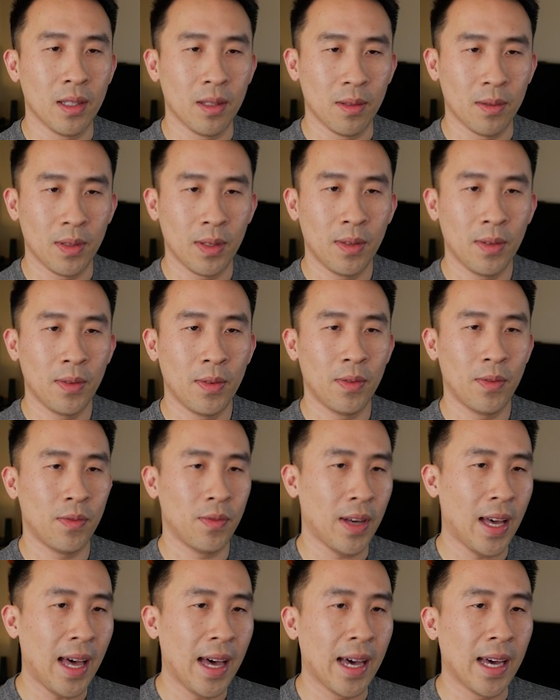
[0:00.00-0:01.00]
of
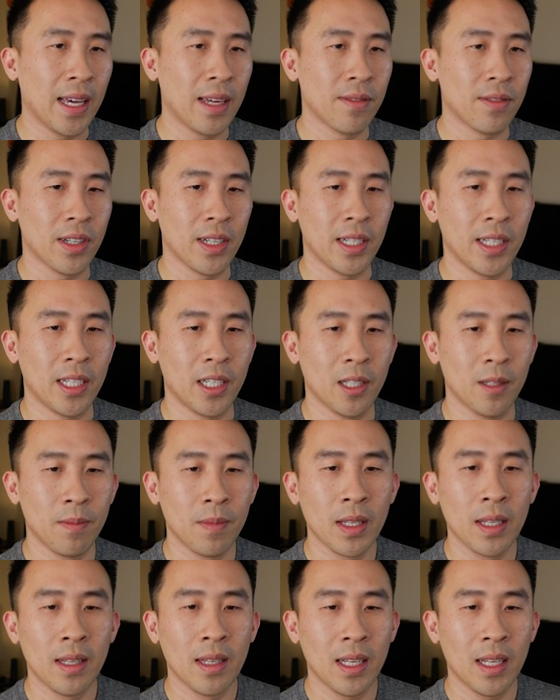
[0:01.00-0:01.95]
five right here,